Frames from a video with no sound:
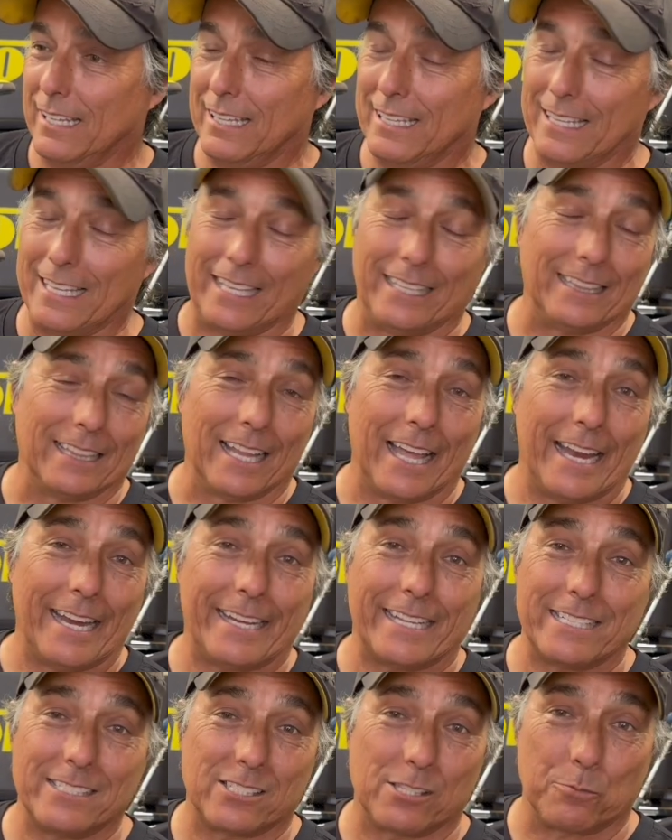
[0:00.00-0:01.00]
Then like
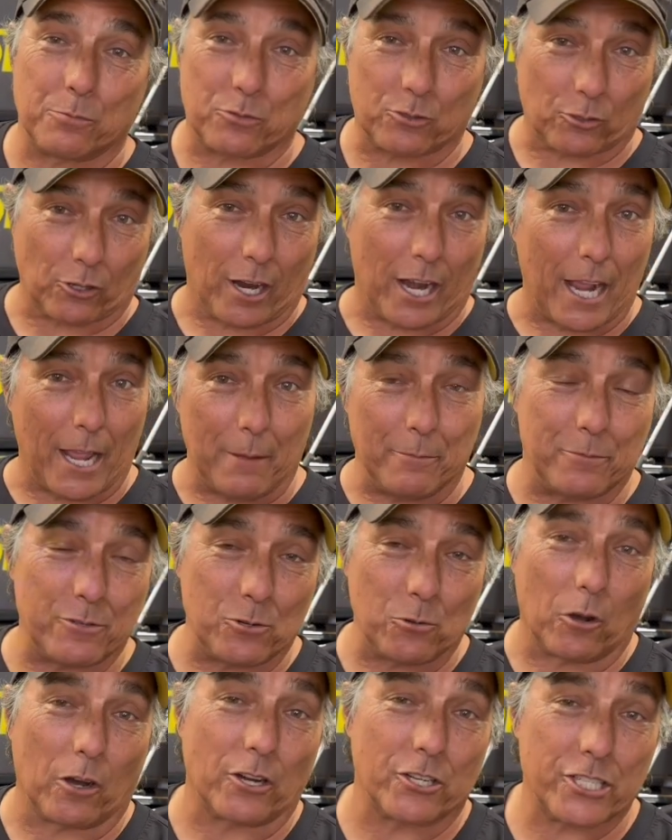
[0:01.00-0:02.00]
and subscribe
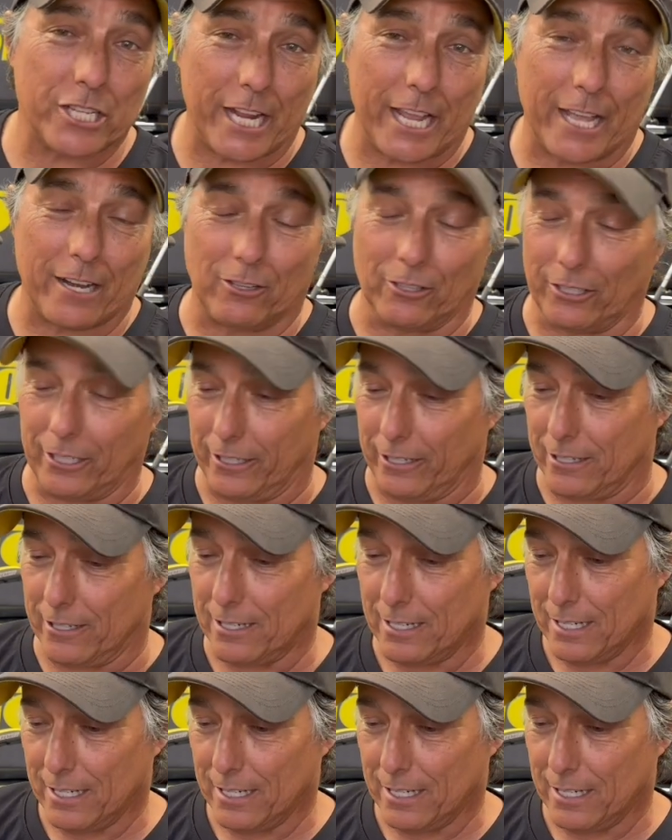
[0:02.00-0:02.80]
to our channel here.